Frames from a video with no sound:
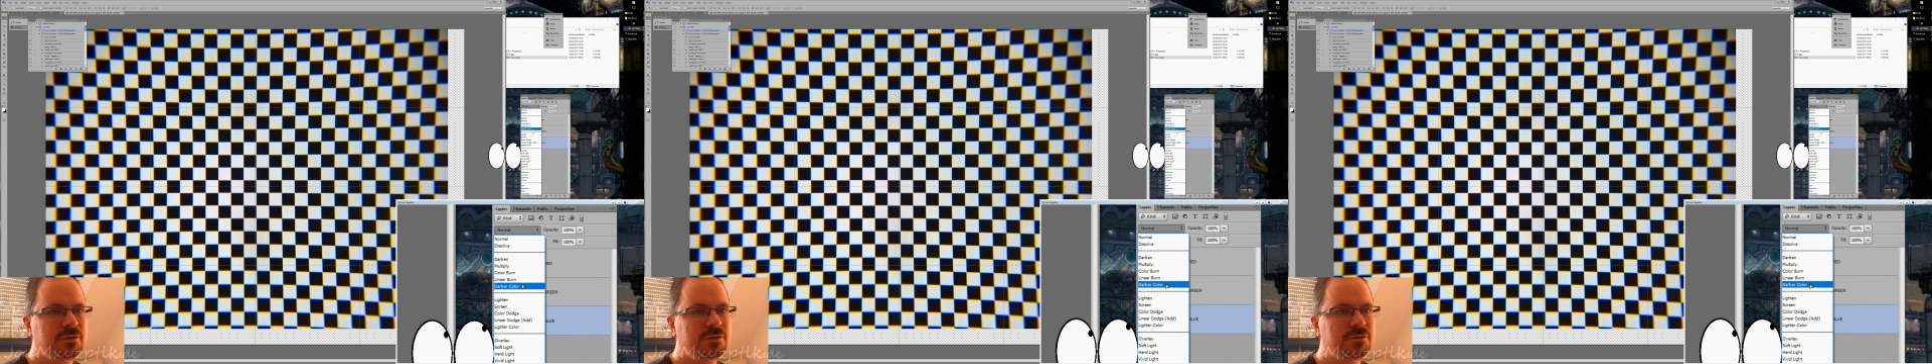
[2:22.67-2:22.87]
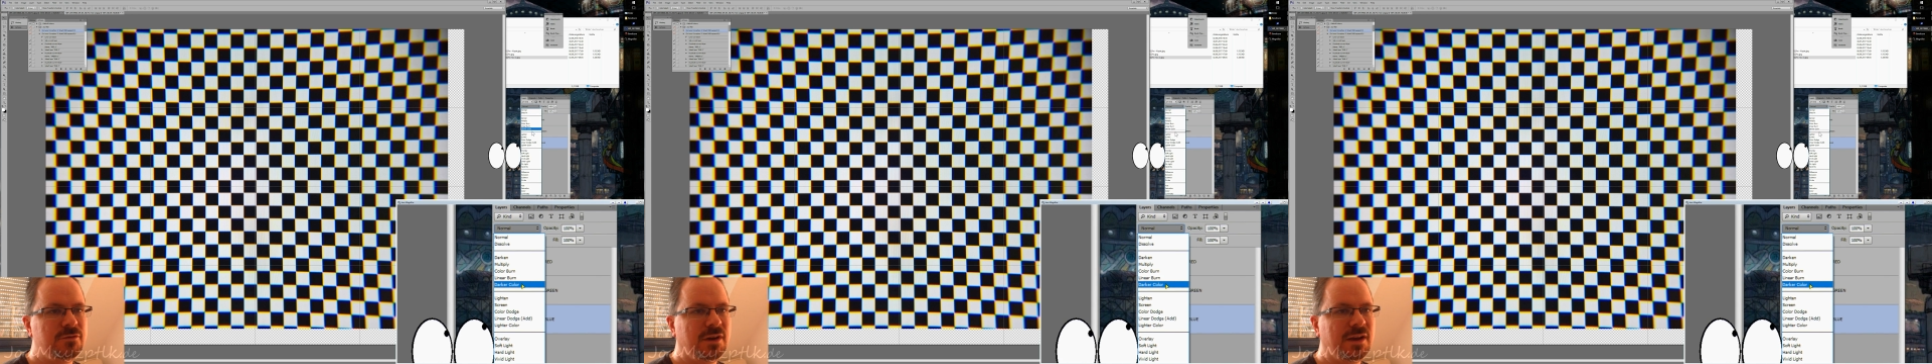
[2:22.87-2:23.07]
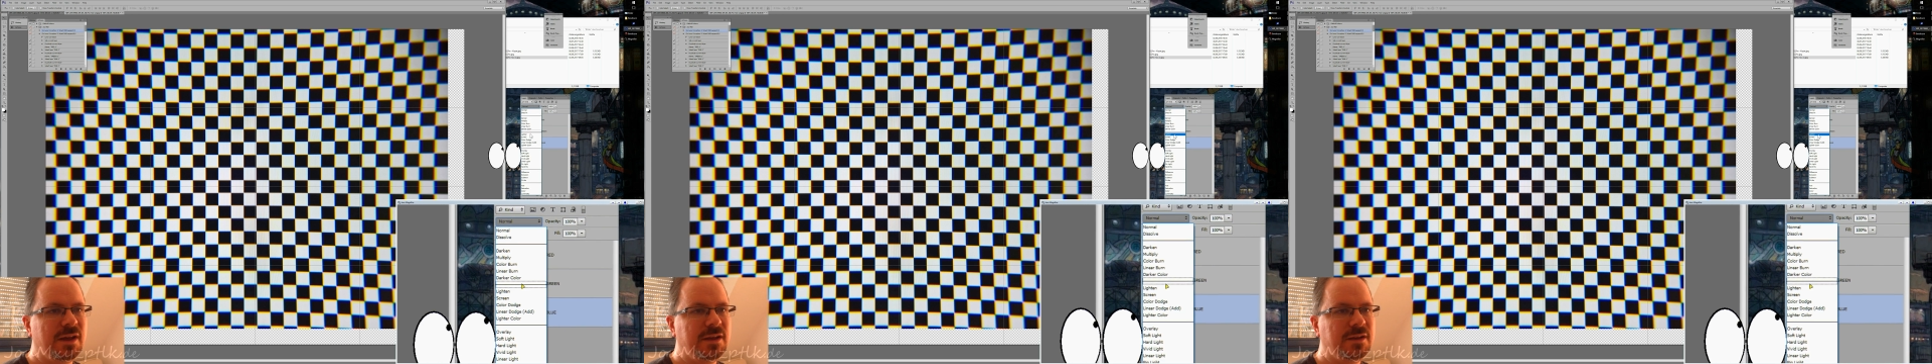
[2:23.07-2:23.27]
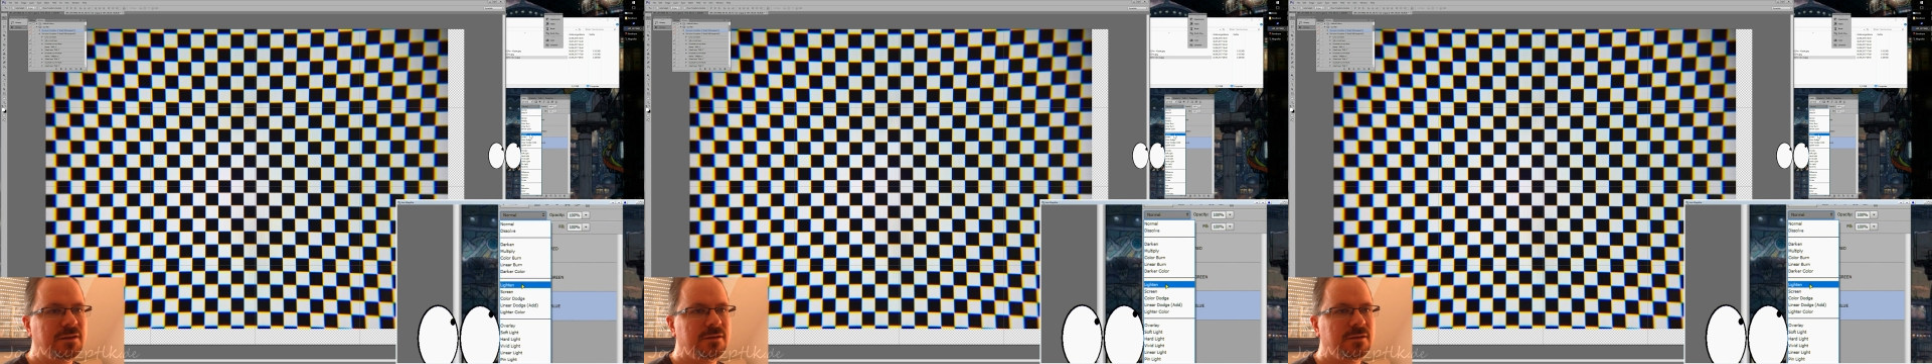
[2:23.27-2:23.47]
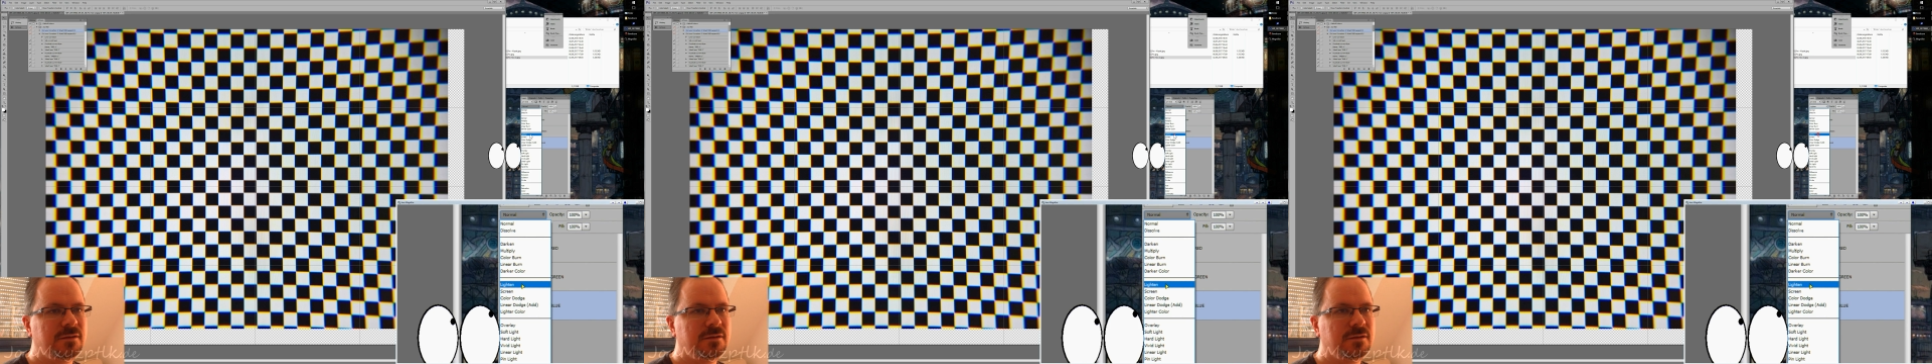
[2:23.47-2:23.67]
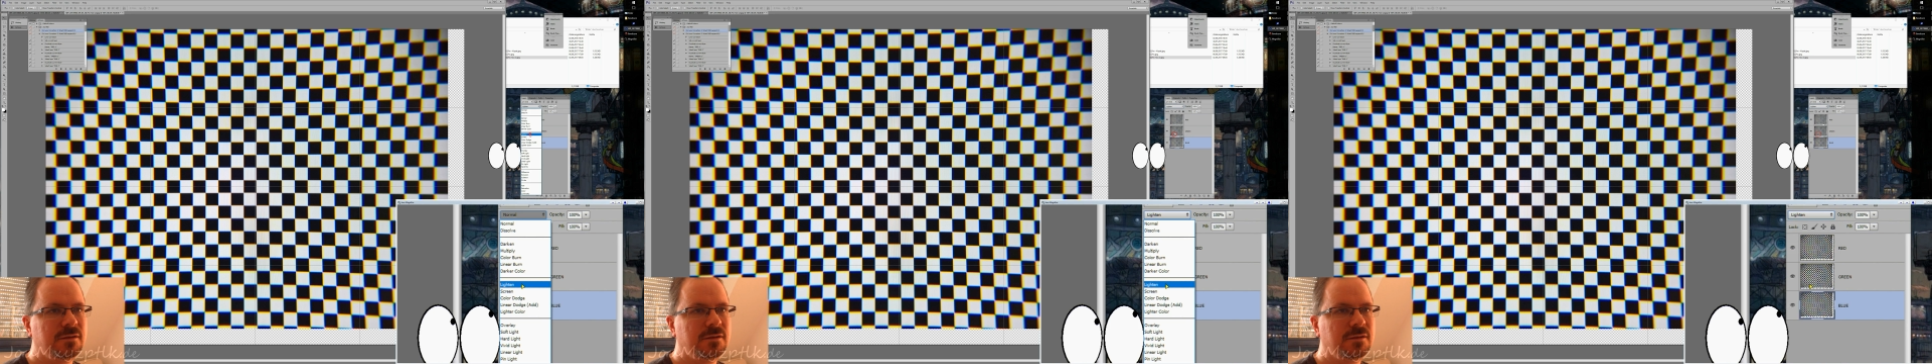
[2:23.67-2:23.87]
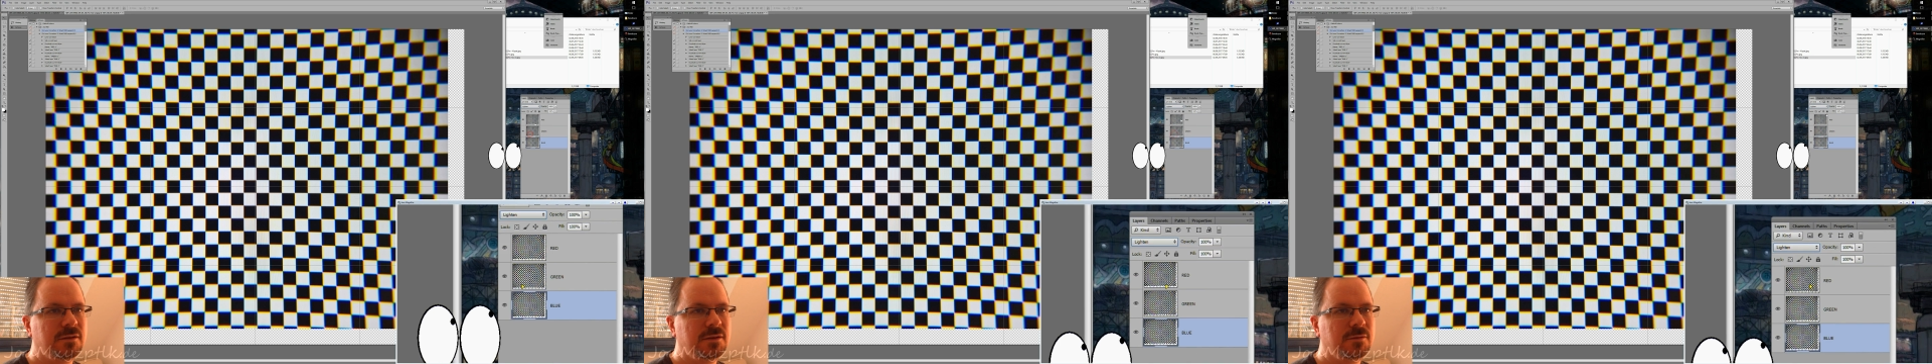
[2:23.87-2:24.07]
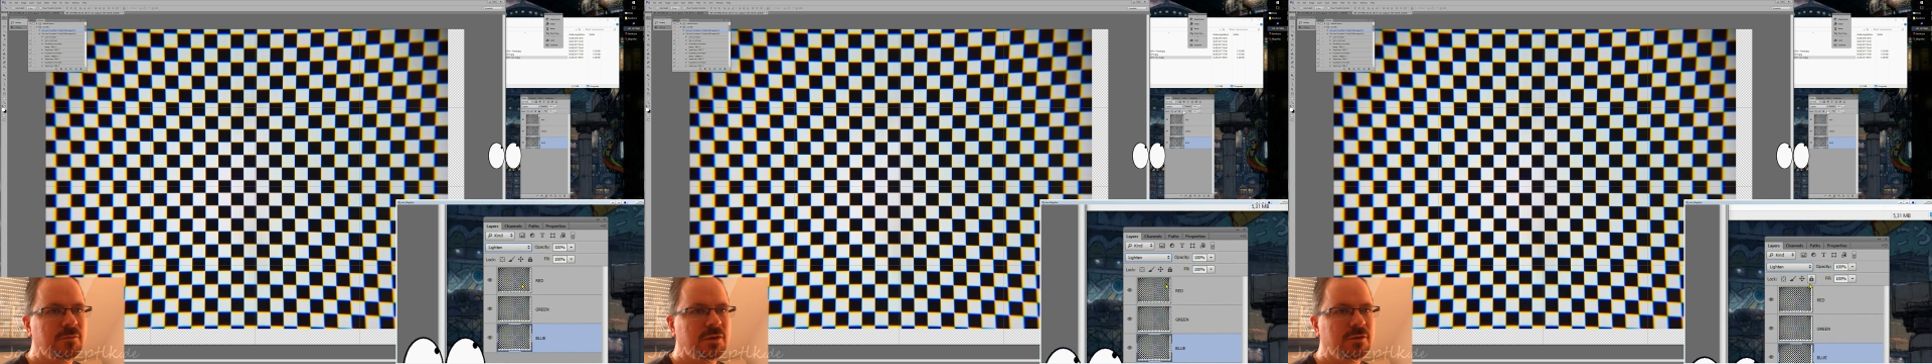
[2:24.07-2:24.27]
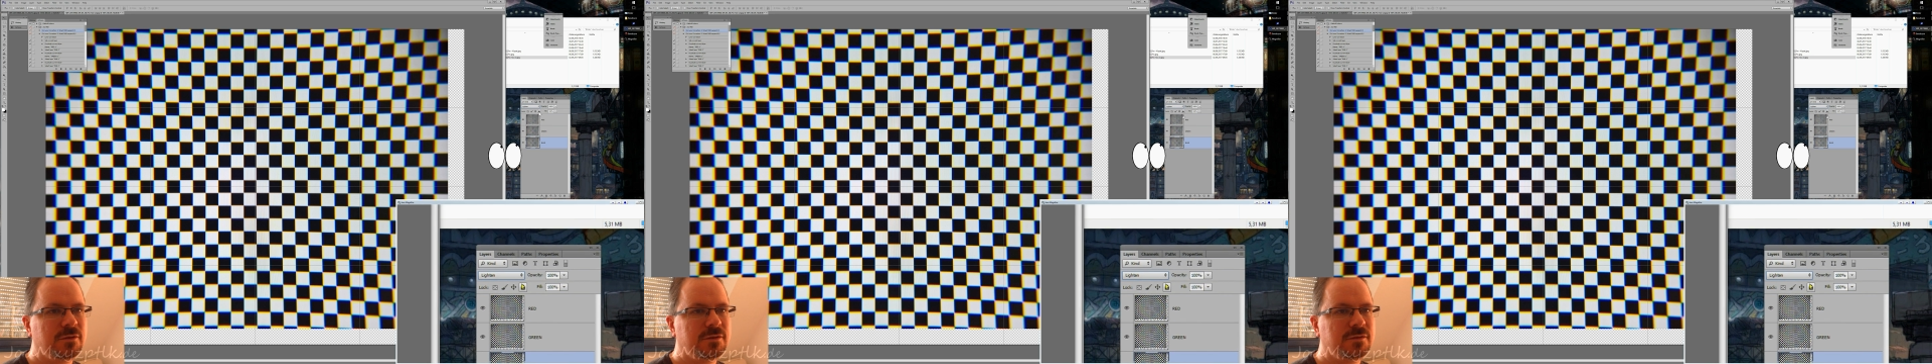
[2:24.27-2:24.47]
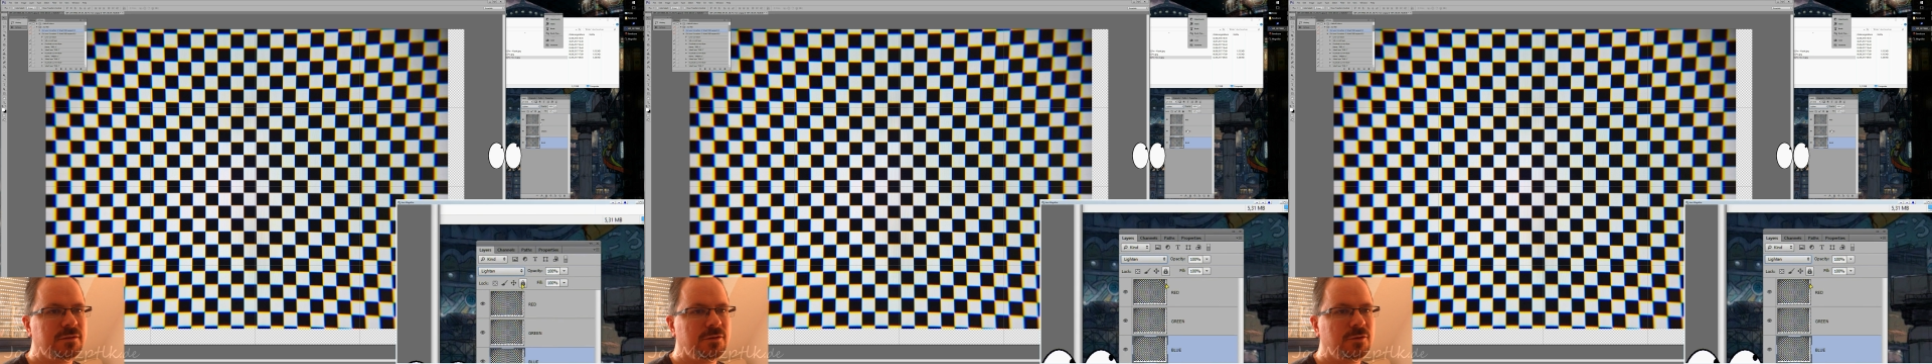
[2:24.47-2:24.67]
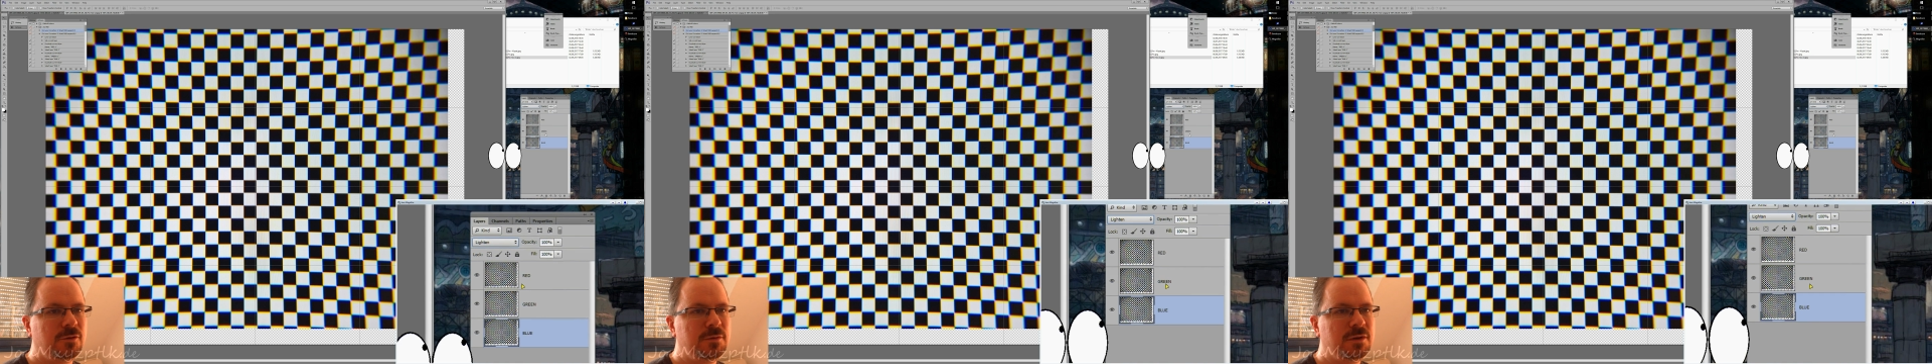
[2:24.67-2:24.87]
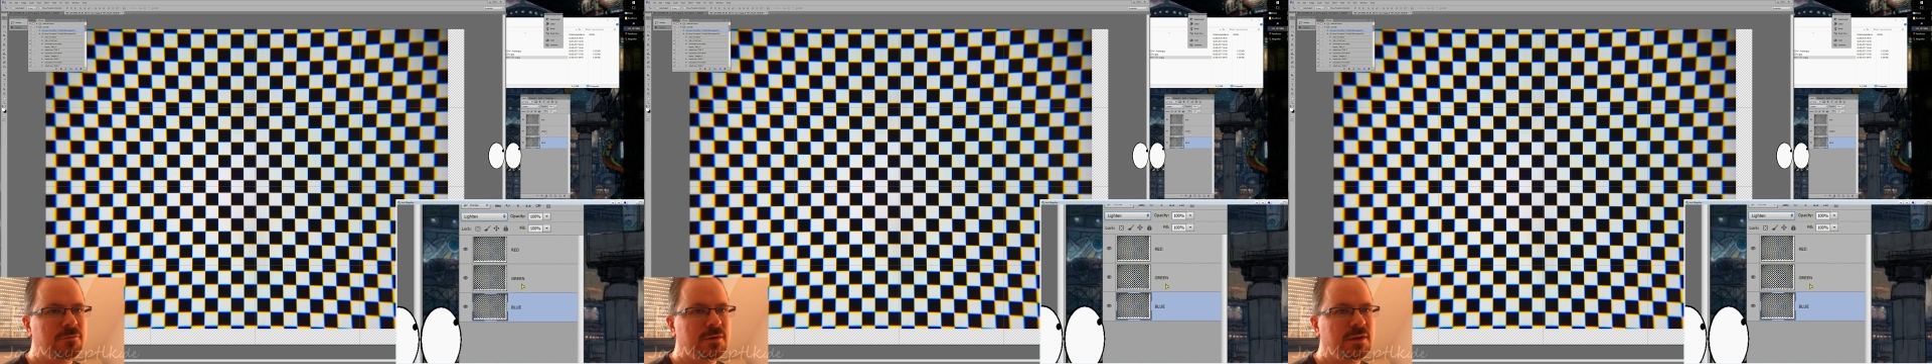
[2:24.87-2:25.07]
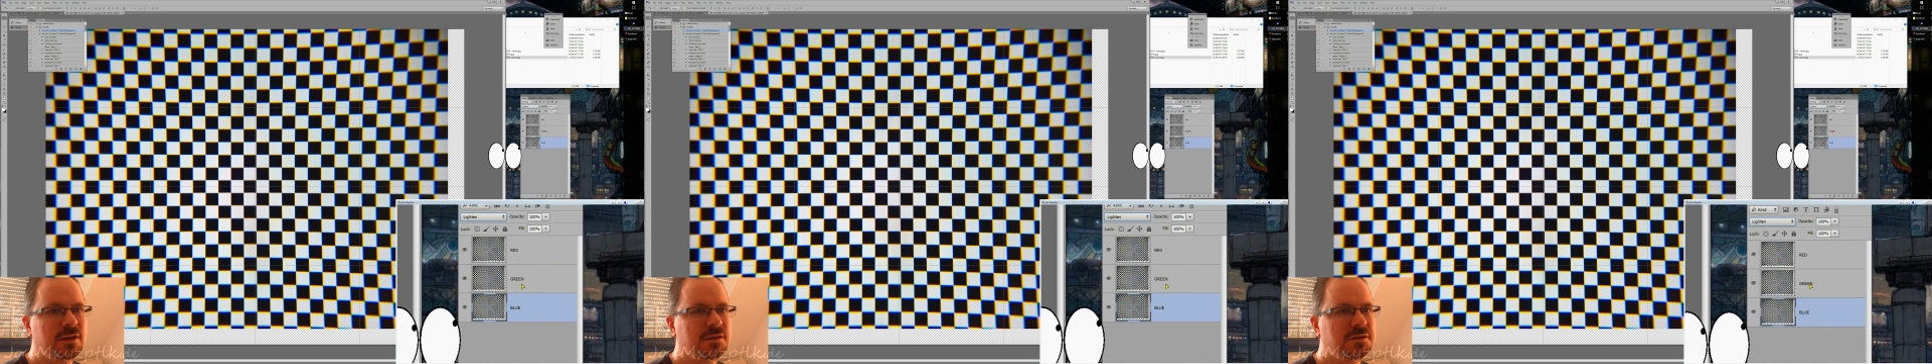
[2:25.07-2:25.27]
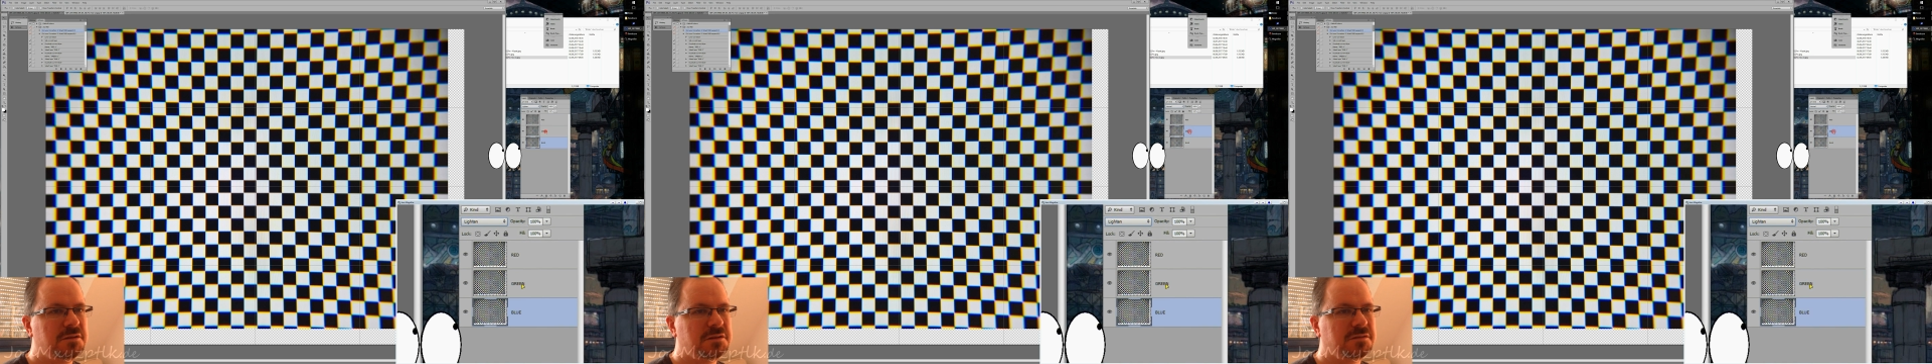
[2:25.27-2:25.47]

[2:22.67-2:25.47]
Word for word: to lighten because normal way it